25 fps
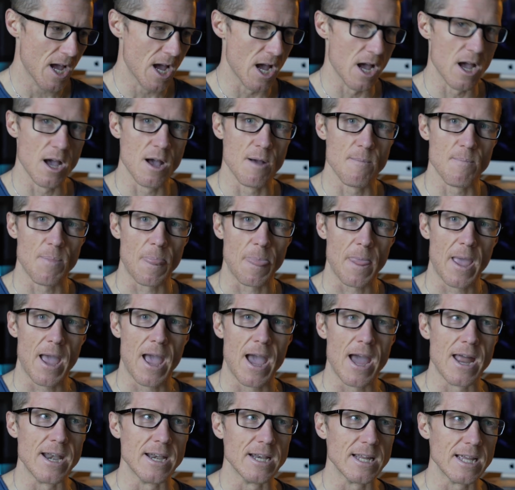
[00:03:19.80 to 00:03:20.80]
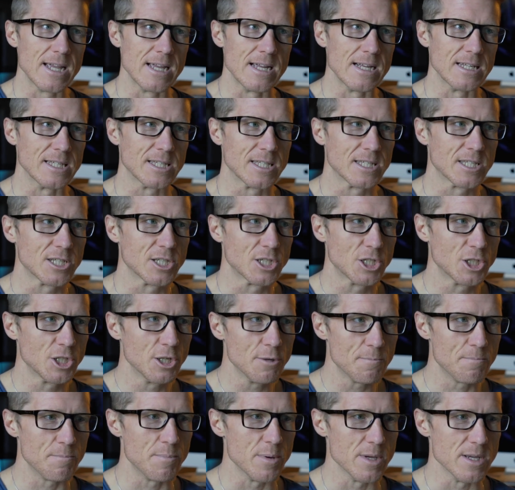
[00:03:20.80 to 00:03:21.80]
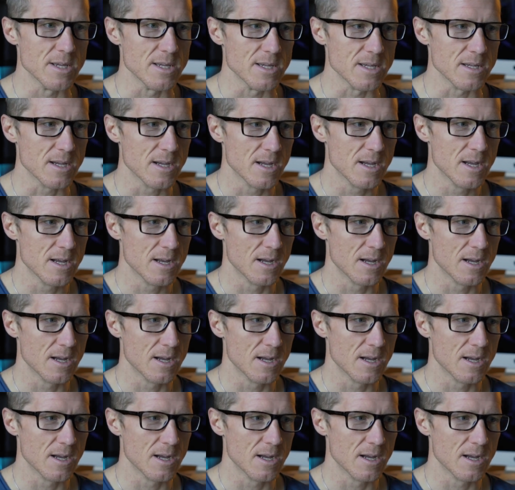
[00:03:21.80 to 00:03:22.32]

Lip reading: and it should be,